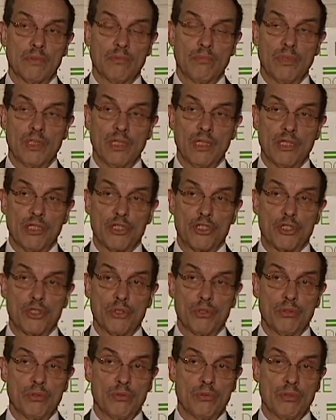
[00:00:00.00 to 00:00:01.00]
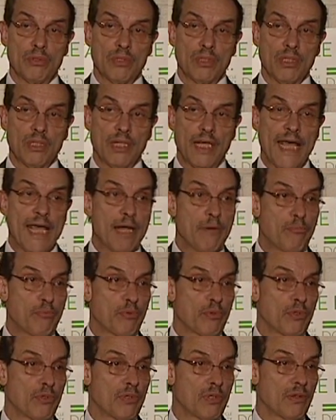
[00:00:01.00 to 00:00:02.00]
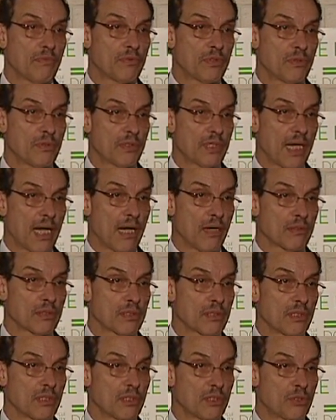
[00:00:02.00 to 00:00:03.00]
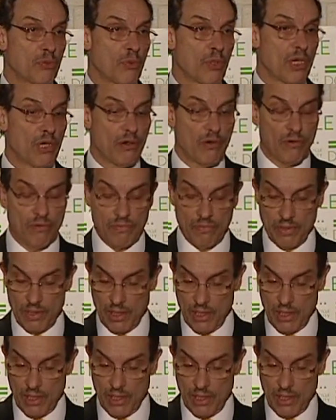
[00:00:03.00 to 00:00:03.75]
issued in April of 2012.